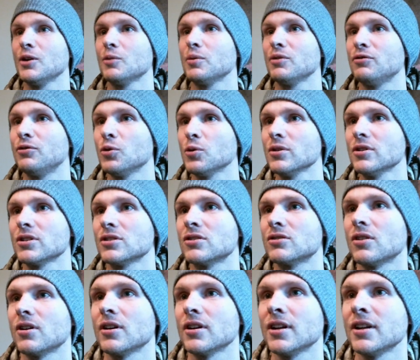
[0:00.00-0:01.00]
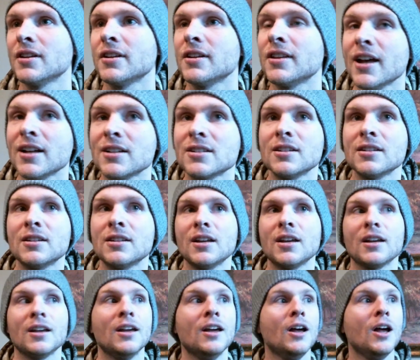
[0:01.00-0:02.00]
before this started. And that's the
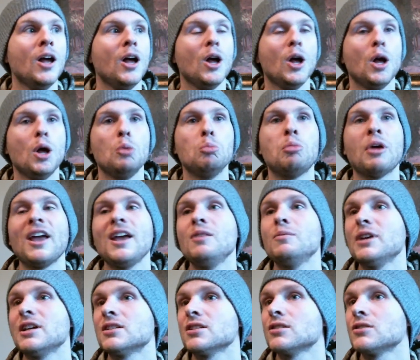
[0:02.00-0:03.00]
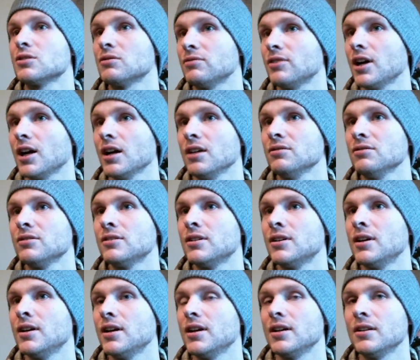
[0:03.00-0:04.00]
thing. Pain makes us survive.
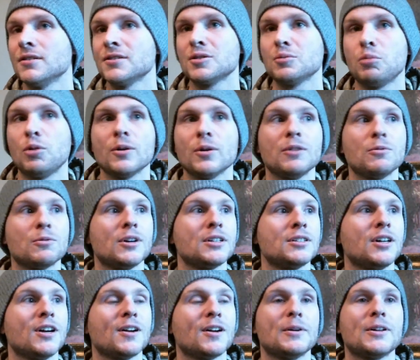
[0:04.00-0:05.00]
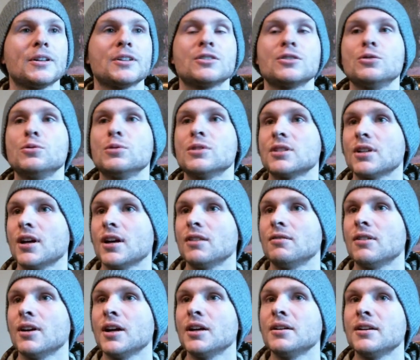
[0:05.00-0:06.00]
And there's a point where I talk about like suicide,
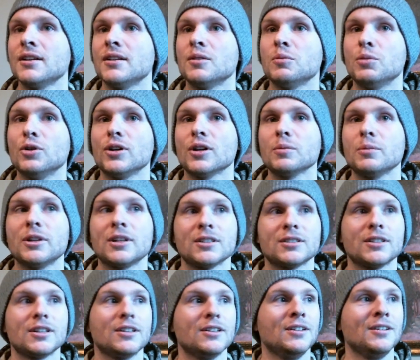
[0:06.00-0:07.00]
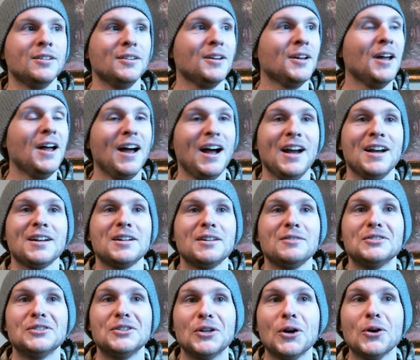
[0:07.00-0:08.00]
right, in the book, because I didn't
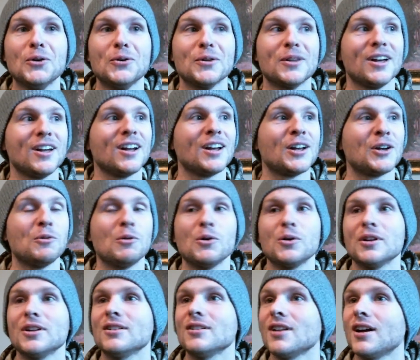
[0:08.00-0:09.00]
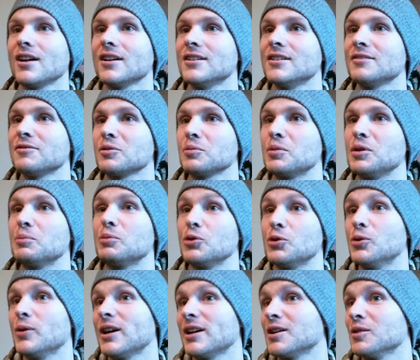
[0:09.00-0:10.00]
even know that I quoted a lot of different people
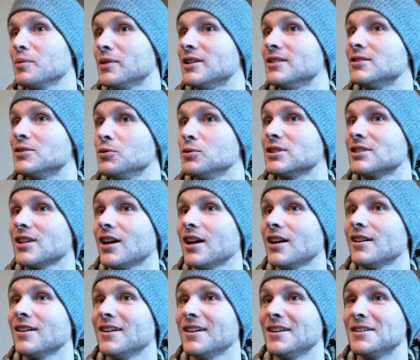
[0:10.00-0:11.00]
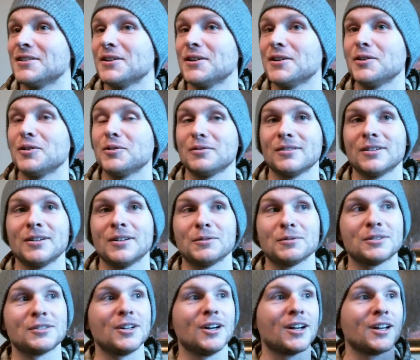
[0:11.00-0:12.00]
who had committed suicide until I was
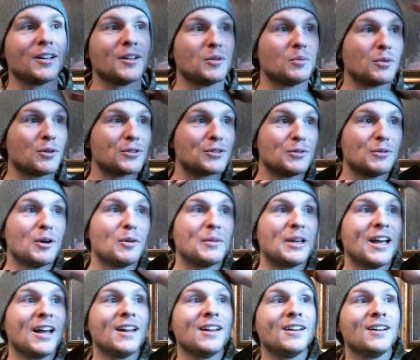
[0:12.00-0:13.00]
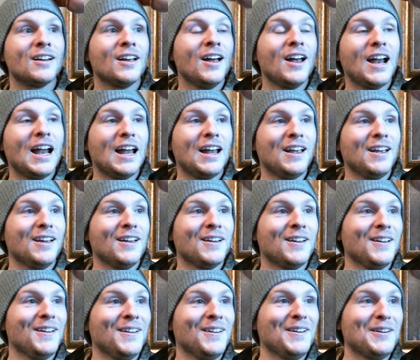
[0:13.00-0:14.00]
talking to the person who helped me edit.
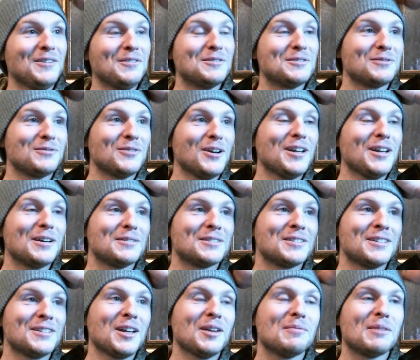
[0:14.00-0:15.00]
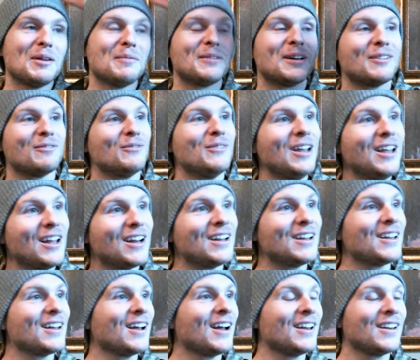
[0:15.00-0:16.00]
And it was funny. I was thinking about it. I'm like, man,
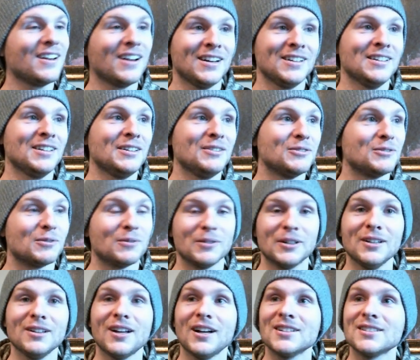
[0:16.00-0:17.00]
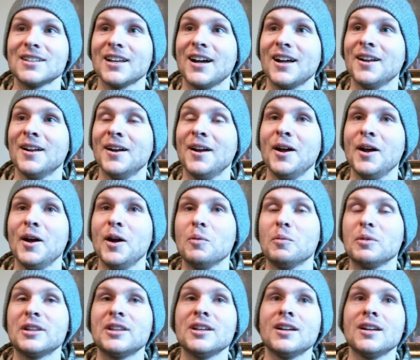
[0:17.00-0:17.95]
I didn't even realize that. But then,